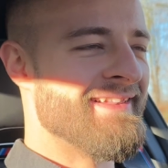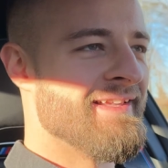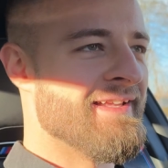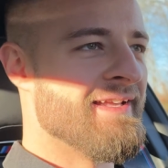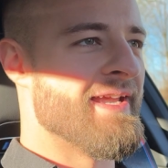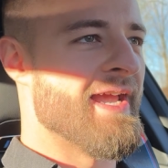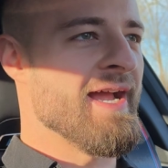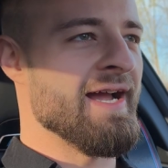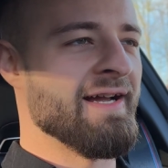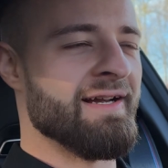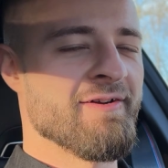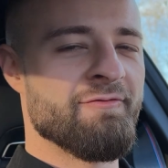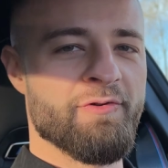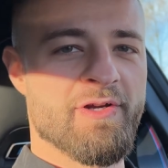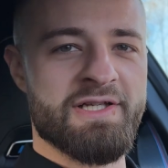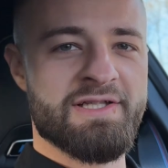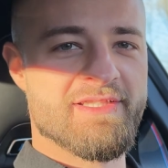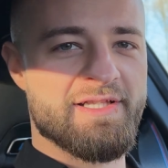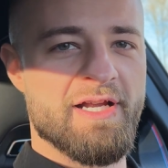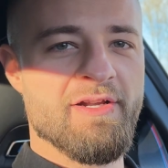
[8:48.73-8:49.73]
Yeah,
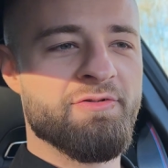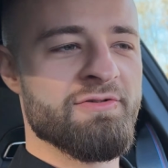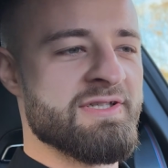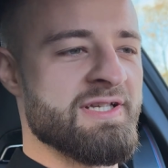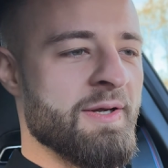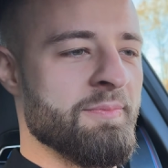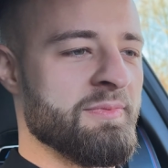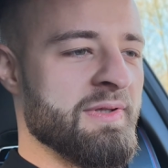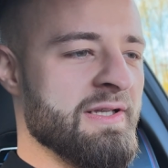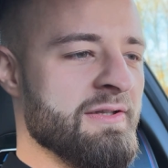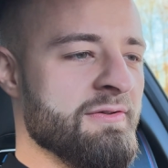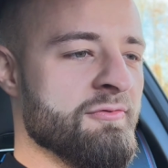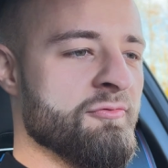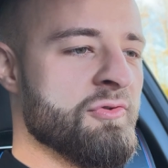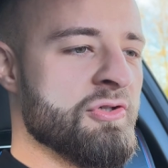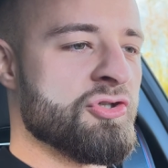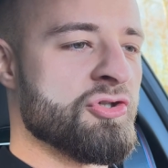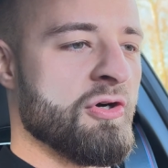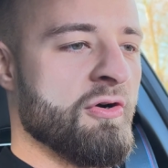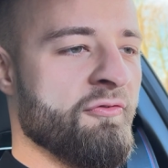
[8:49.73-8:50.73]
quick status update.
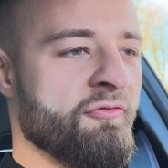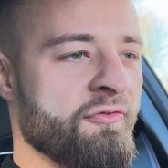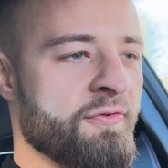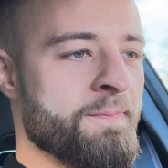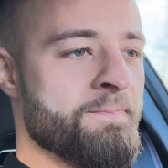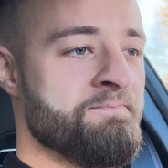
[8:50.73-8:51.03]
We drove